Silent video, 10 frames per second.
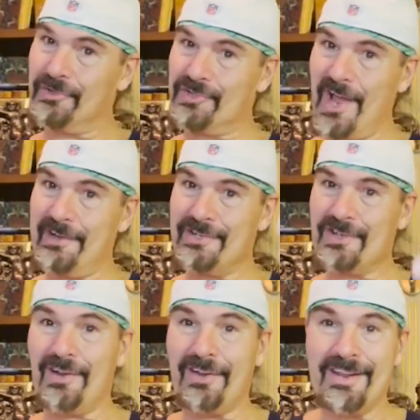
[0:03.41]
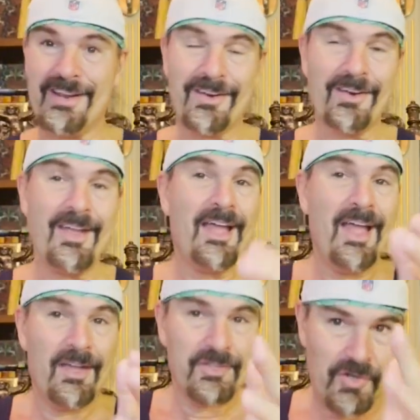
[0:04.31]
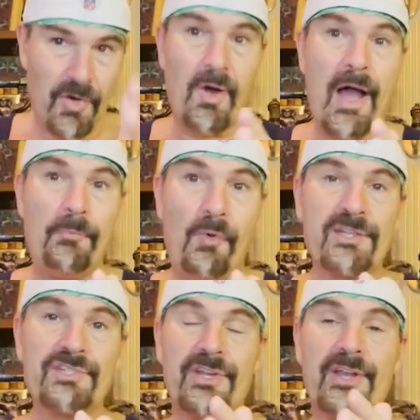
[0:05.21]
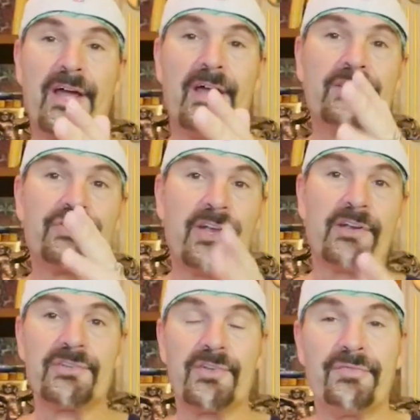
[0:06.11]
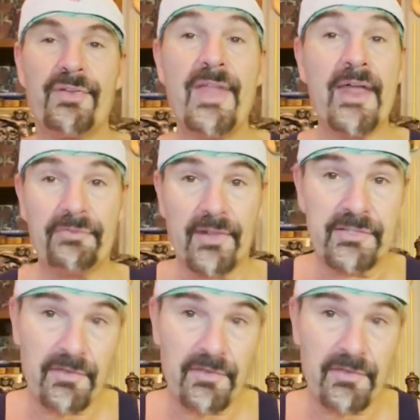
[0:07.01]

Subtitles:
Jon Najarian here. So I'm watching shares of Netflix,